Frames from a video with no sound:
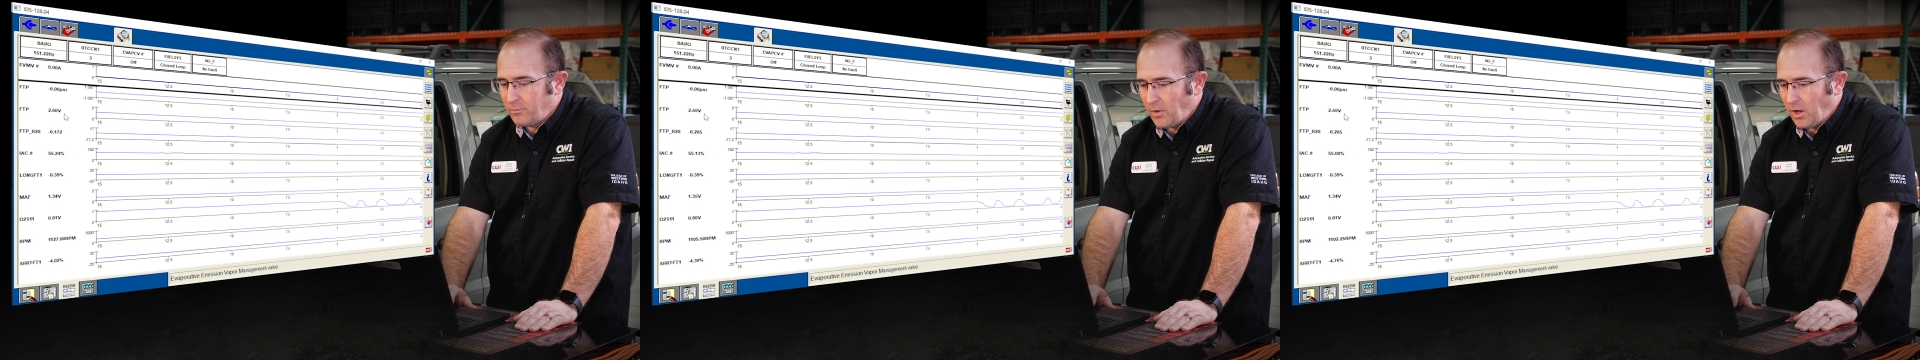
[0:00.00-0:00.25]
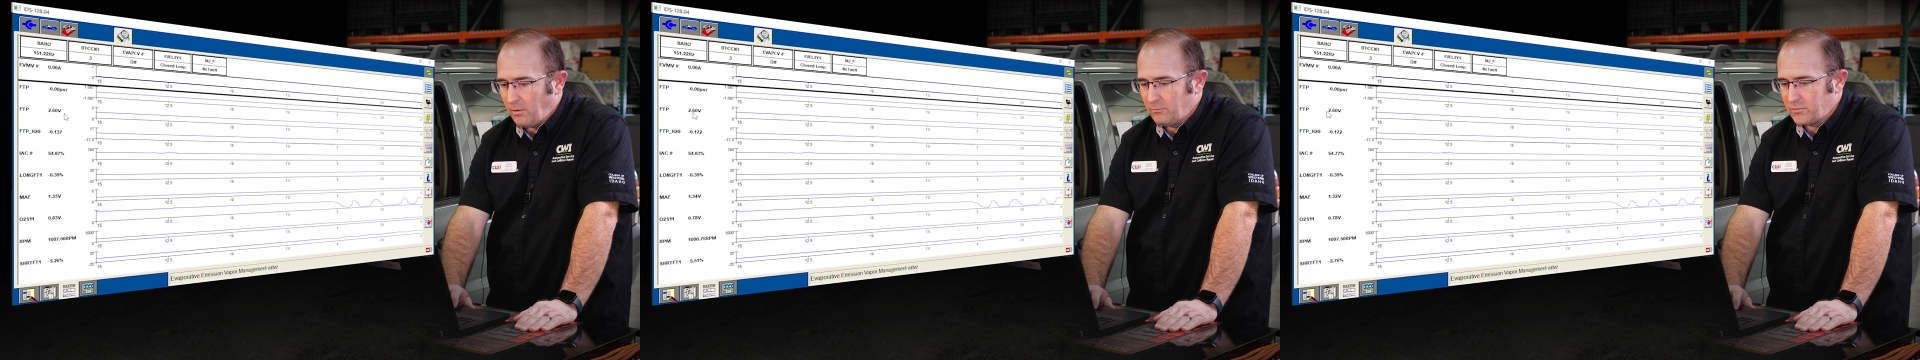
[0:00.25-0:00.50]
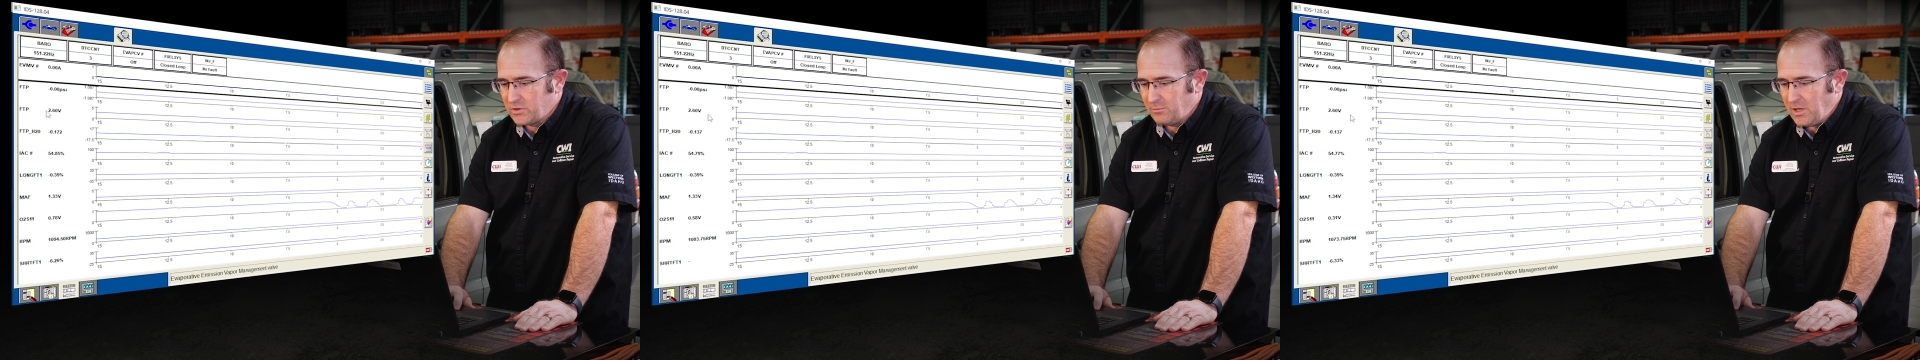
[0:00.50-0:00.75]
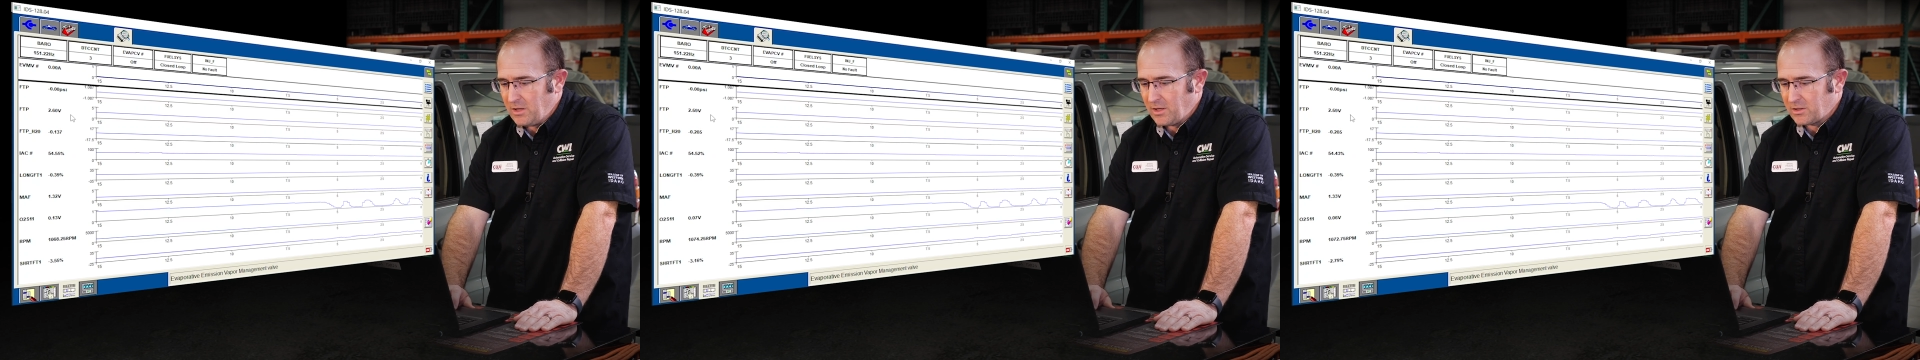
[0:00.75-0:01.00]
To
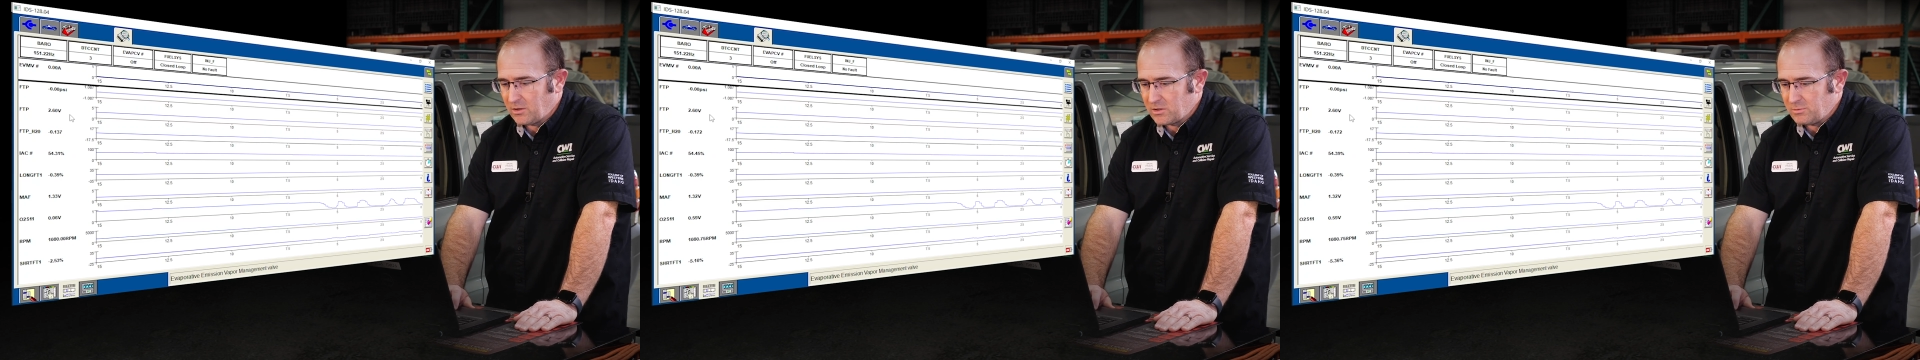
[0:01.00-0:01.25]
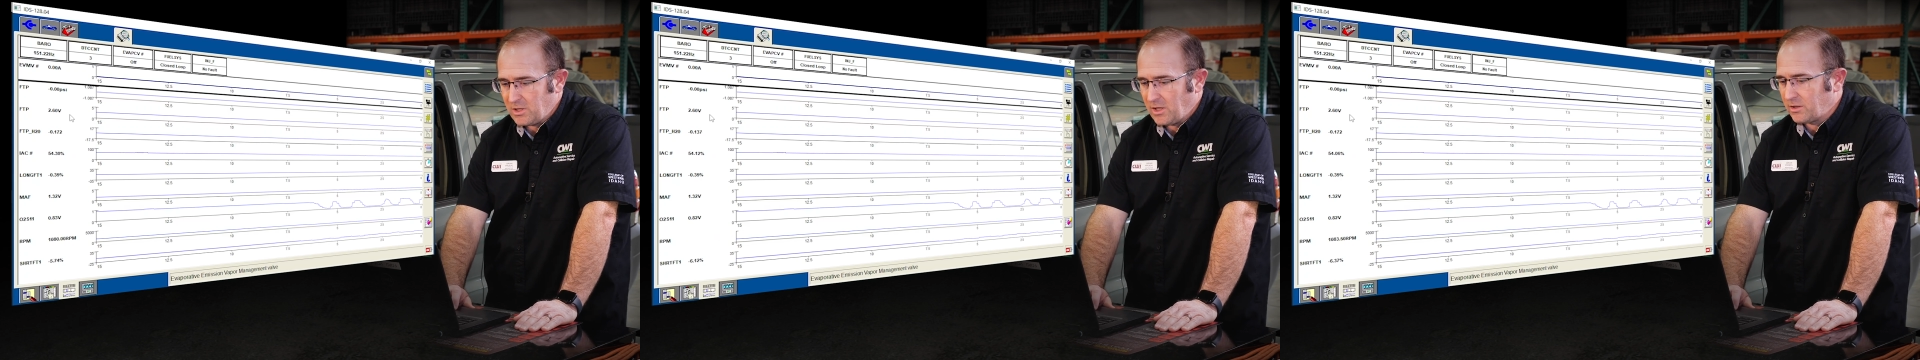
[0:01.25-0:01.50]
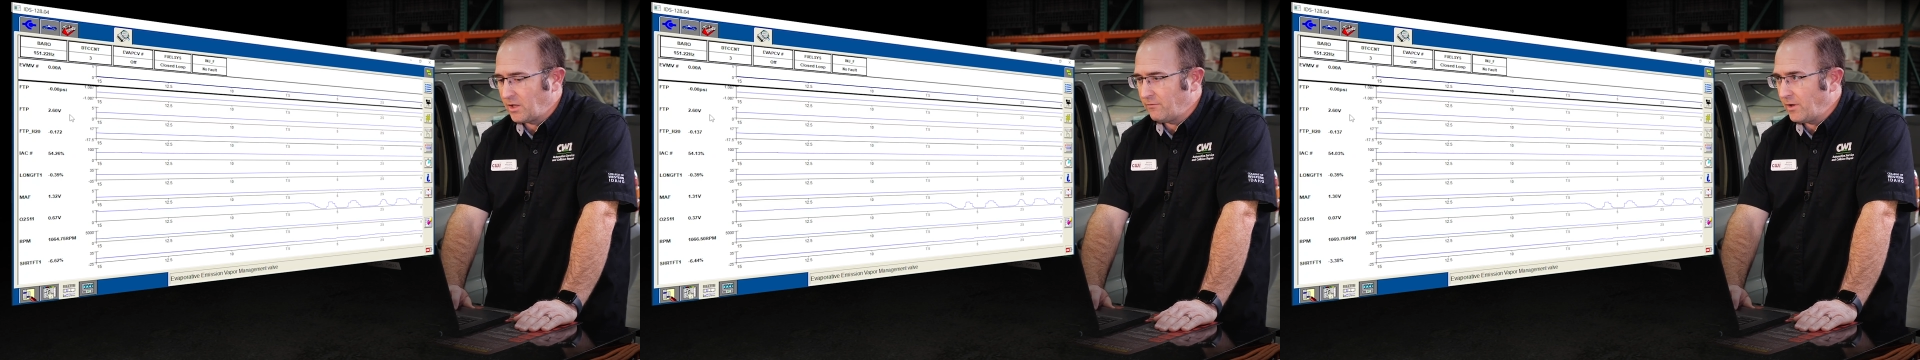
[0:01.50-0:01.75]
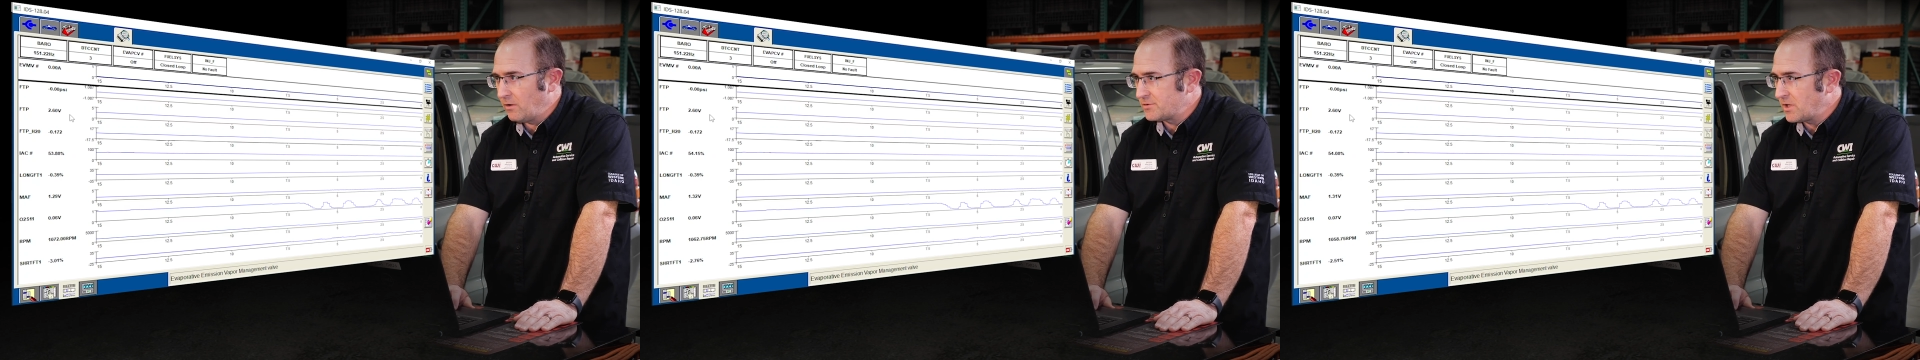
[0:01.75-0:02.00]
me, that tells me that that
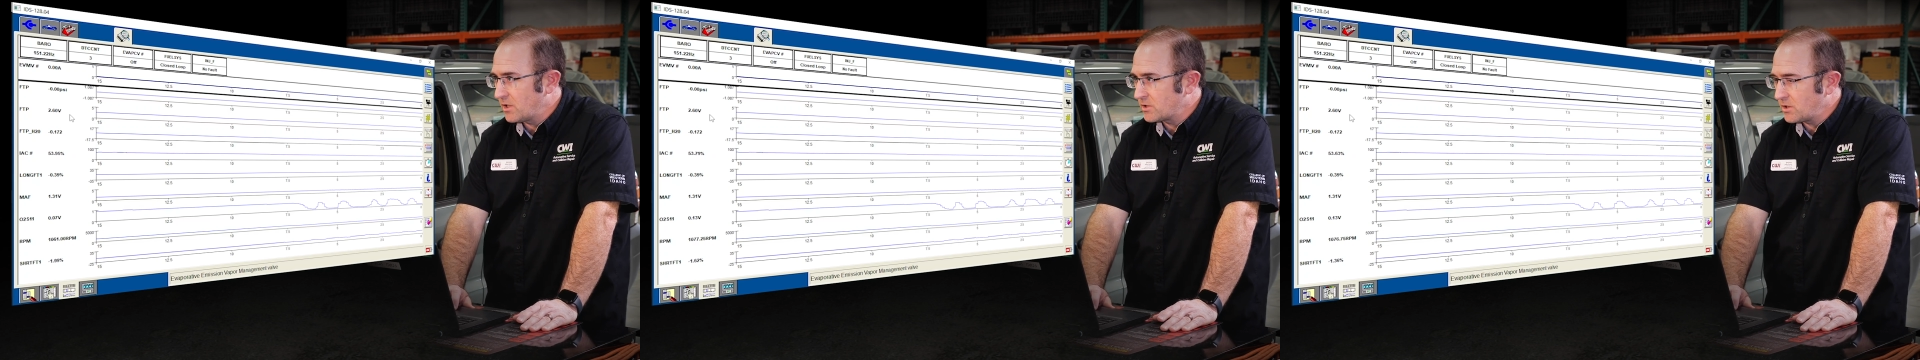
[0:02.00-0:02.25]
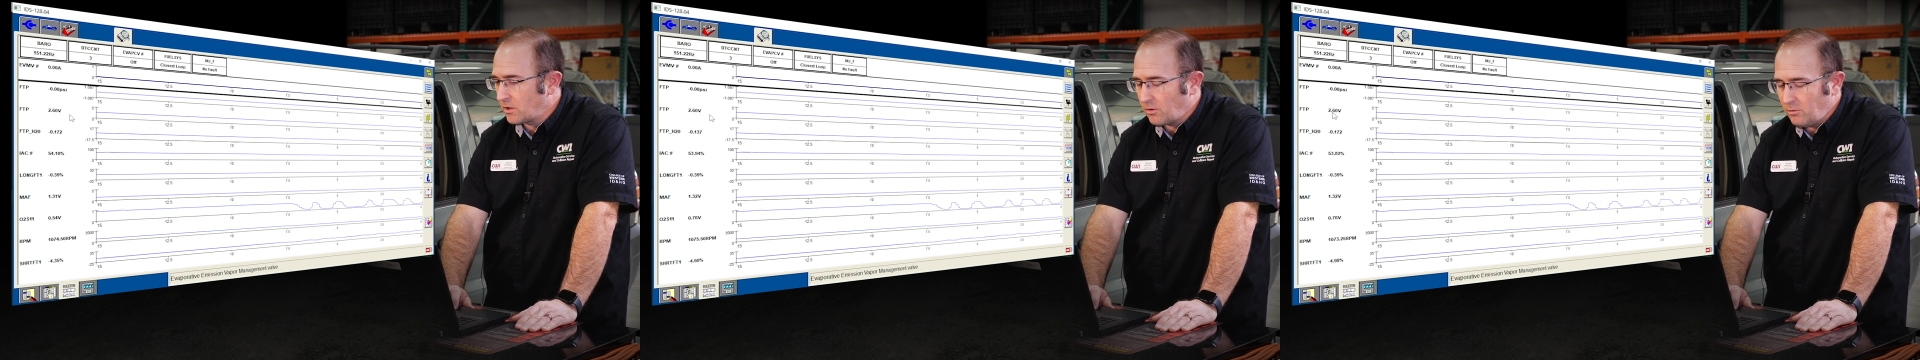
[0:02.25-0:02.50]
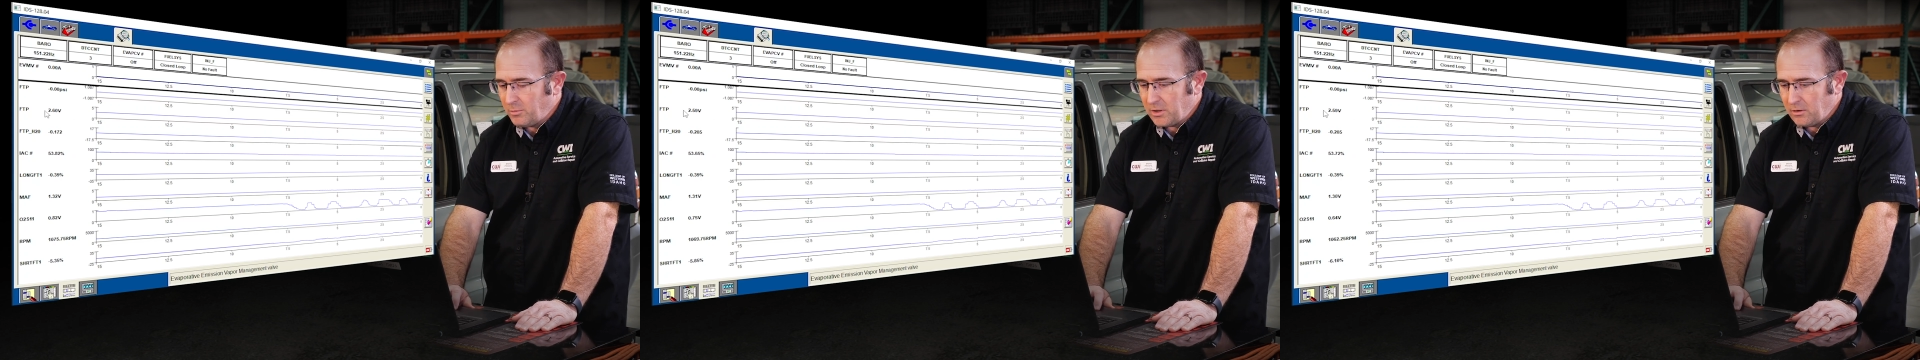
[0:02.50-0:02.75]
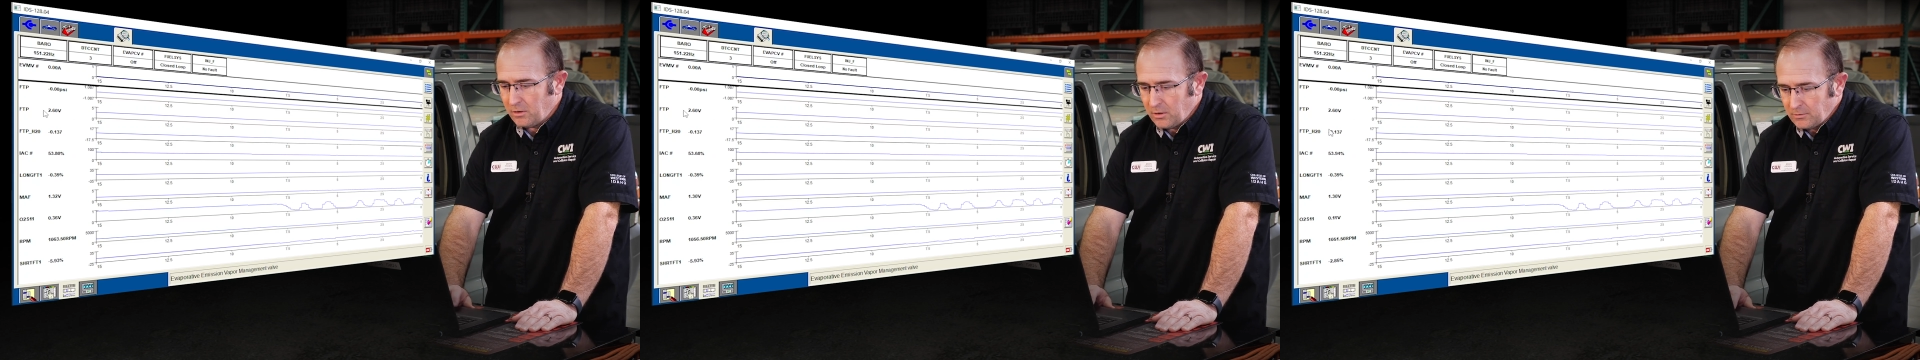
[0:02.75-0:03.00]
valve's not stuck open.